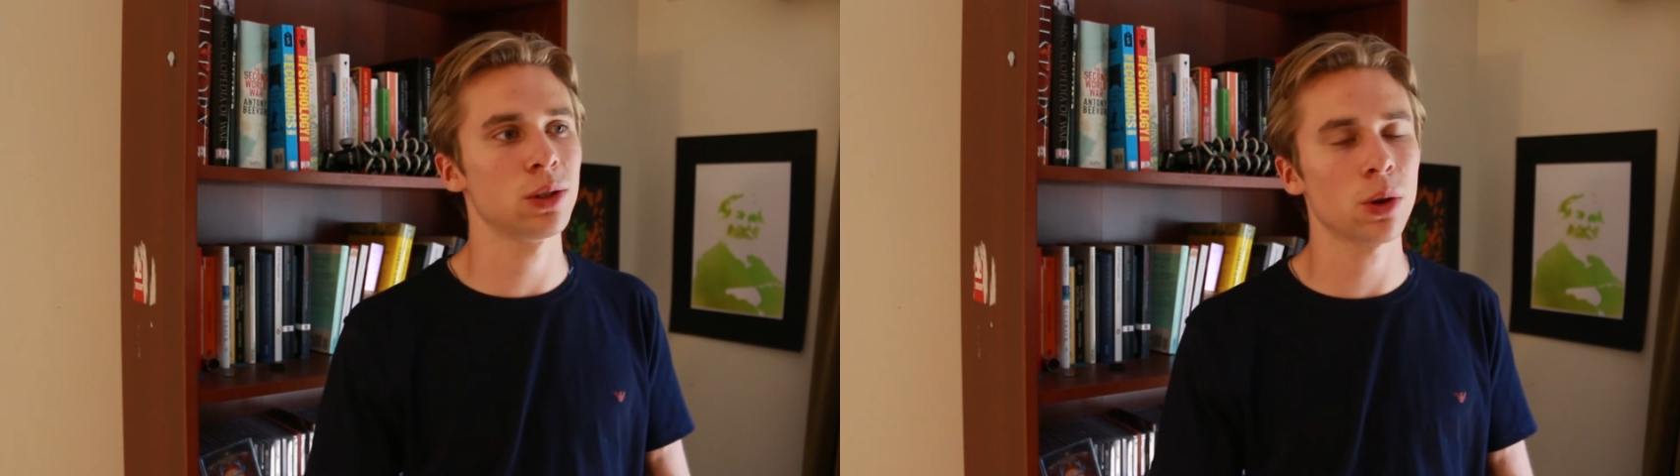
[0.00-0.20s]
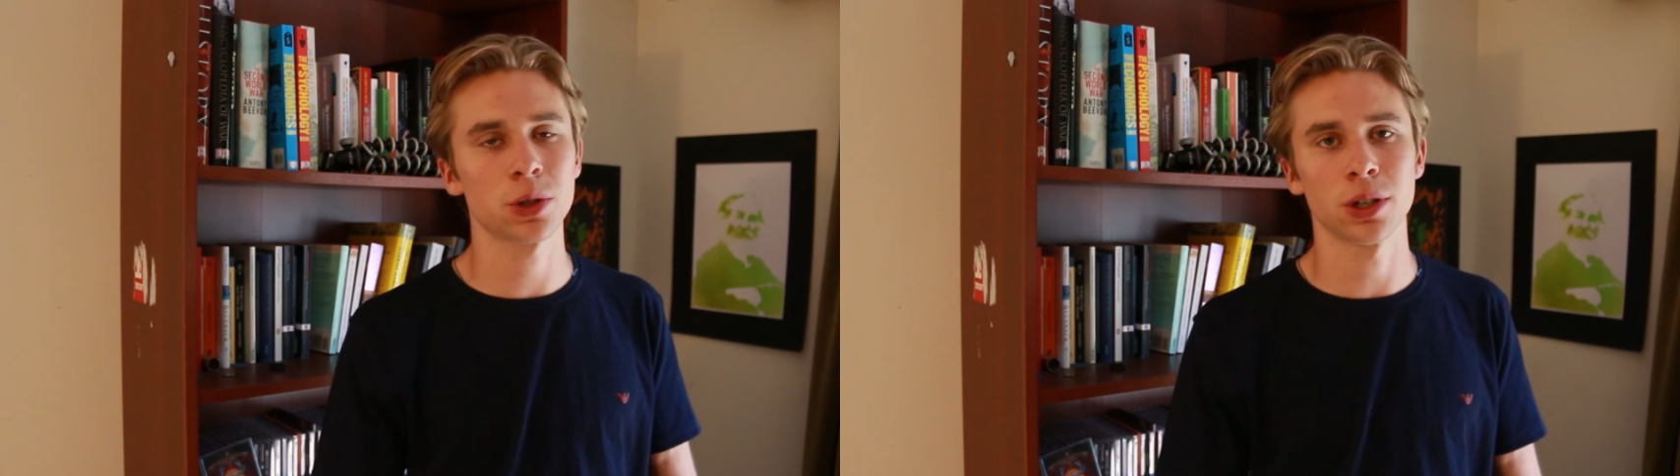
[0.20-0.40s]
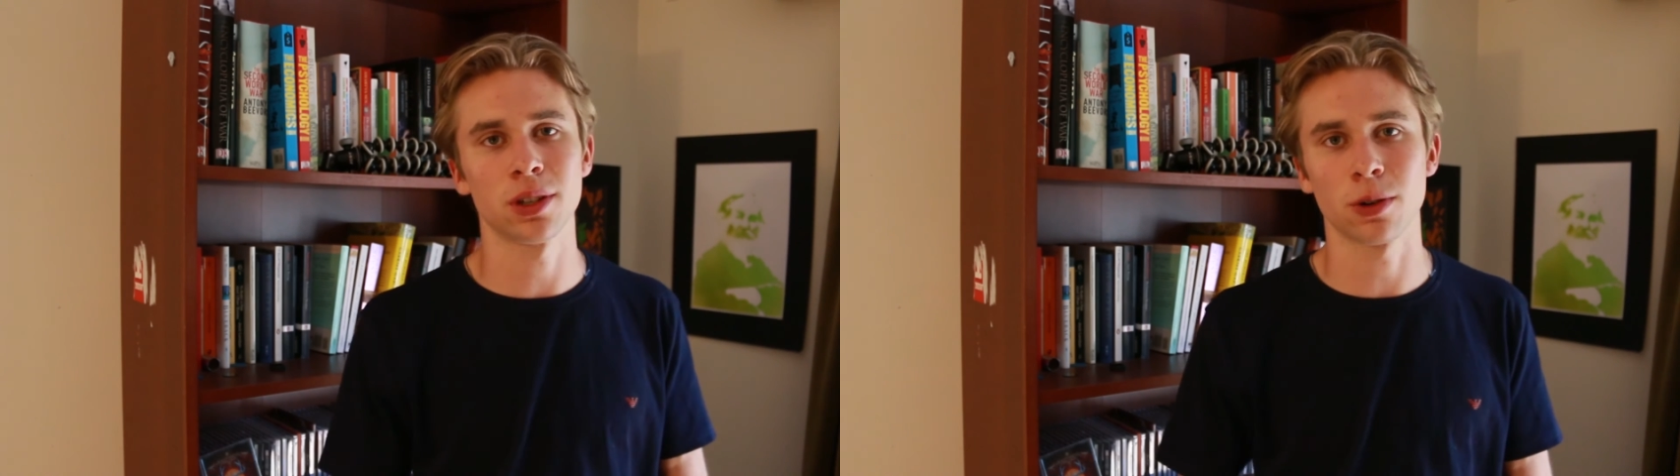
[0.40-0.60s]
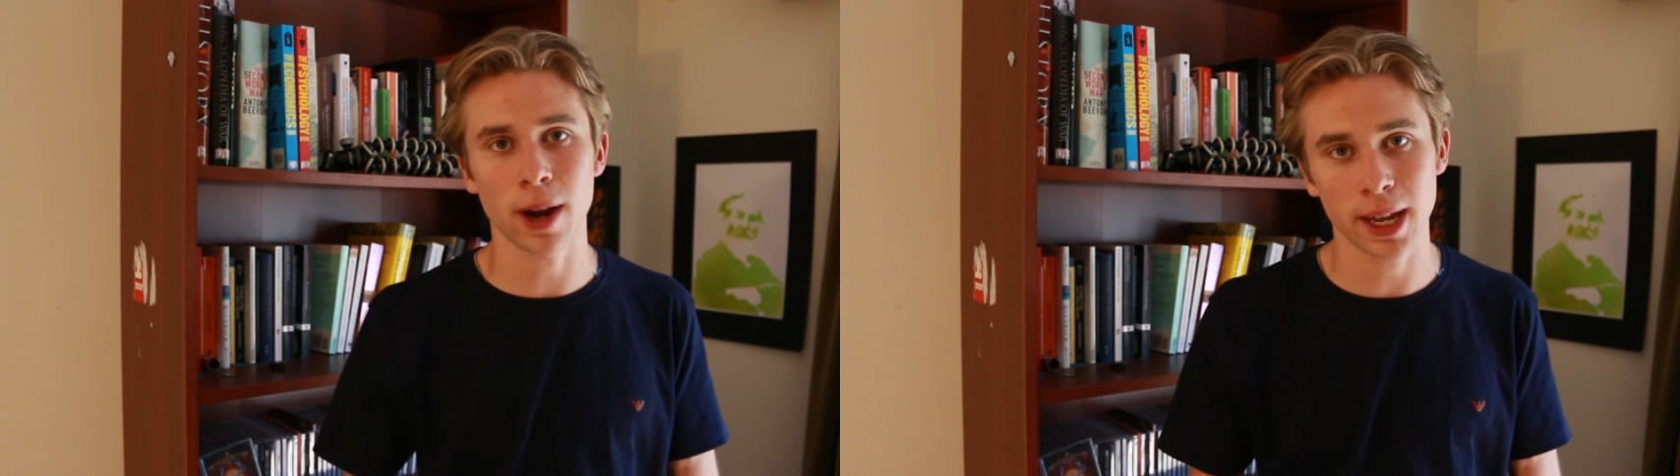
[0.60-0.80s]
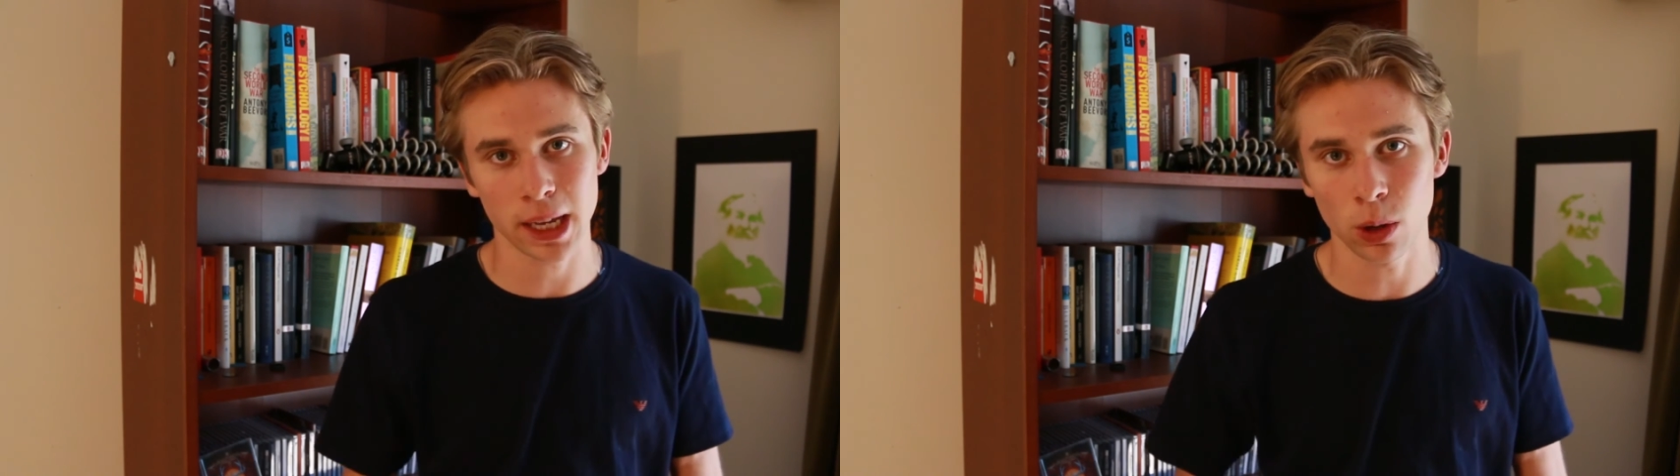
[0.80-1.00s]
not just a
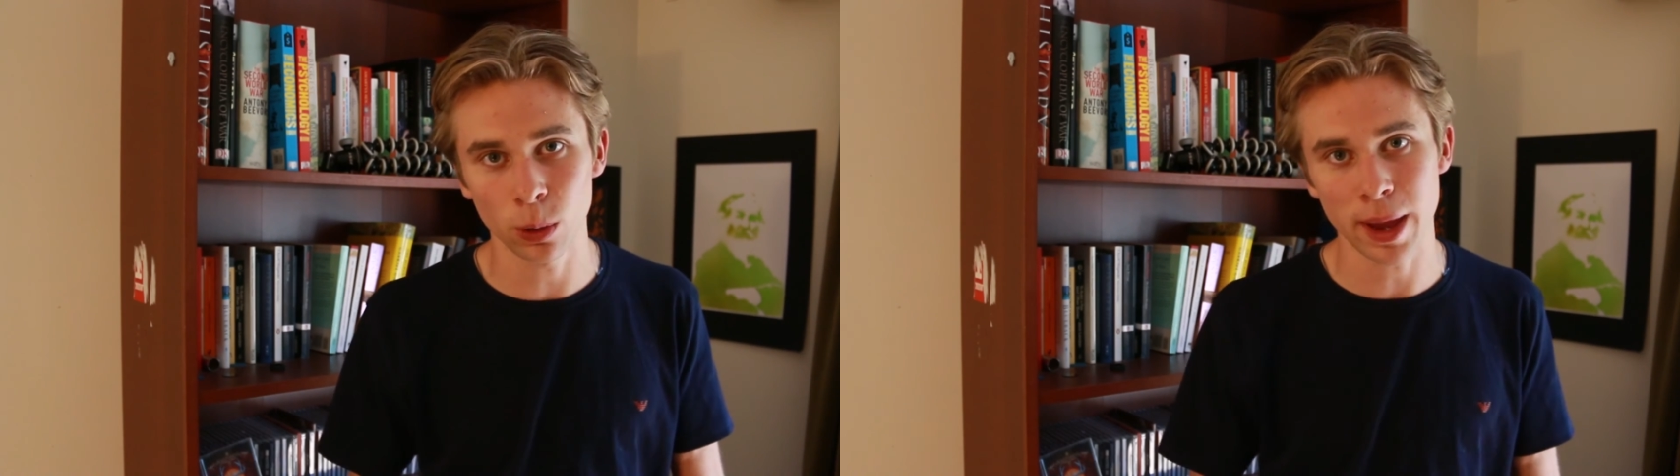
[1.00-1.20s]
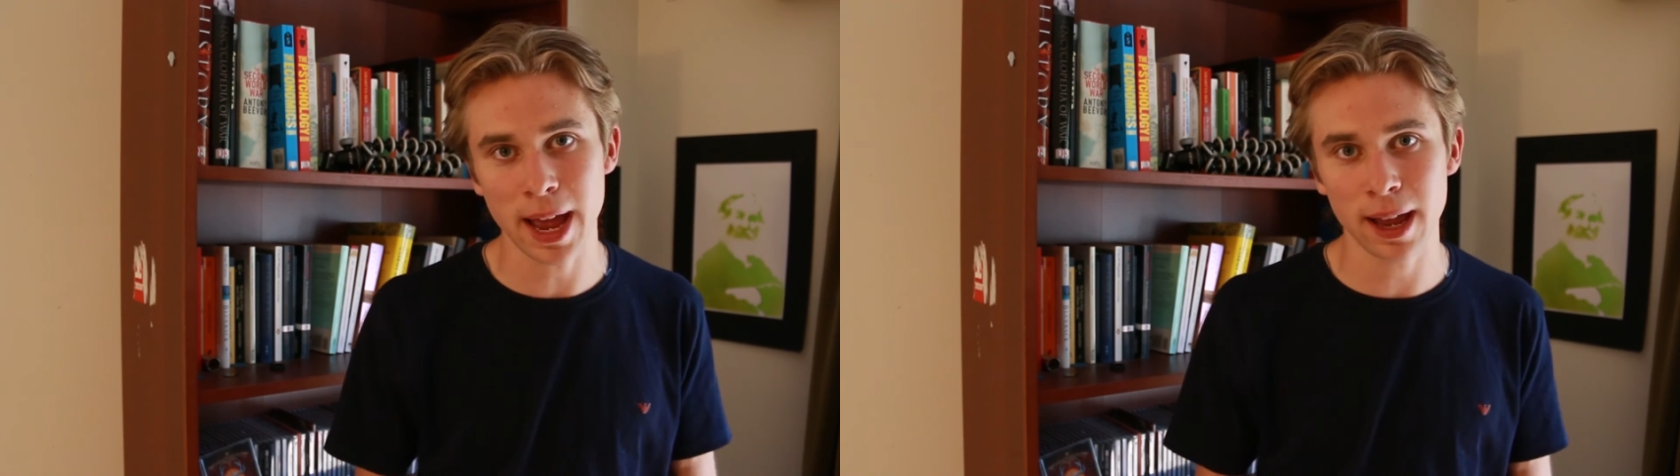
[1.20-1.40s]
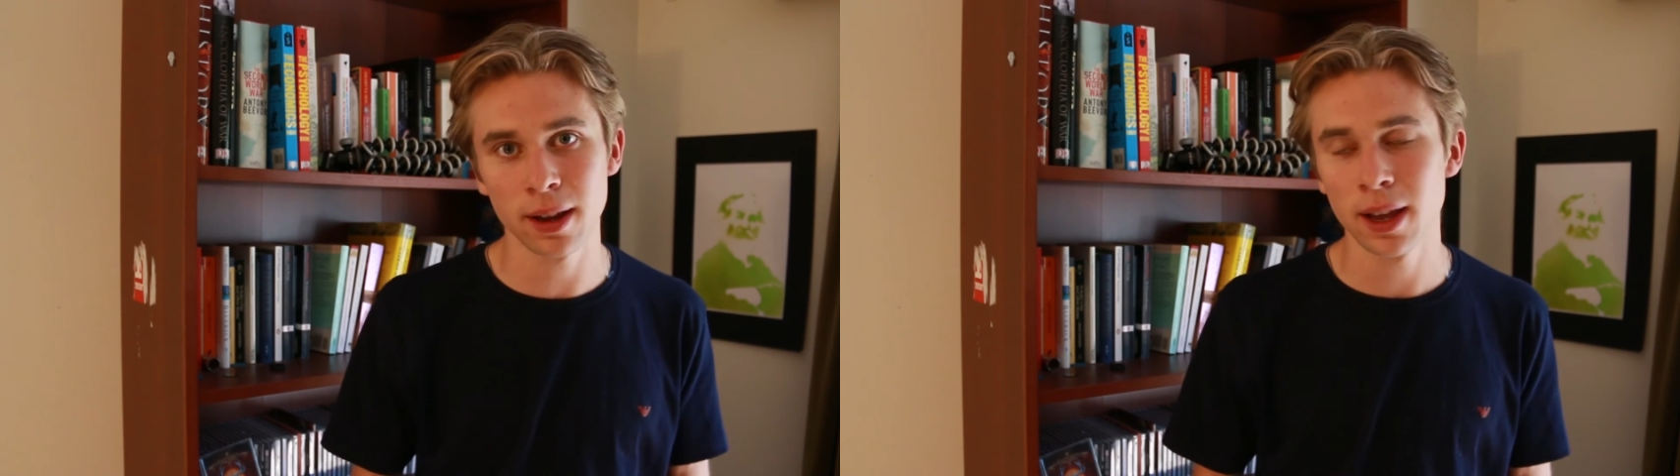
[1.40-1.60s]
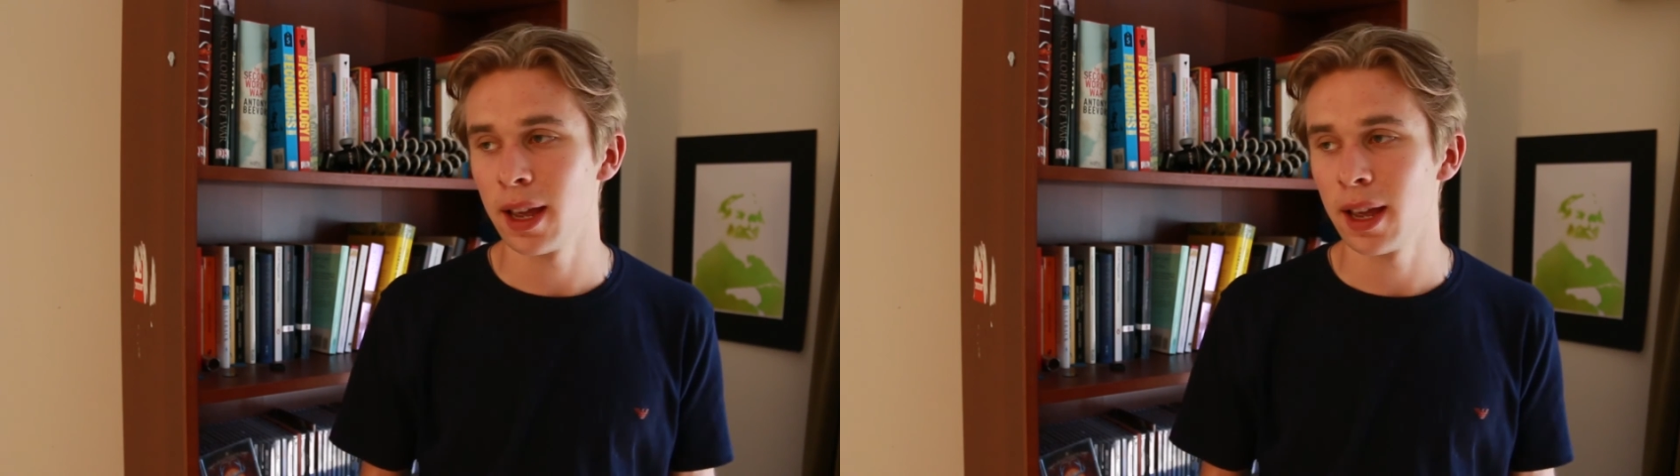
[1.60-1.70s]
cranky old man,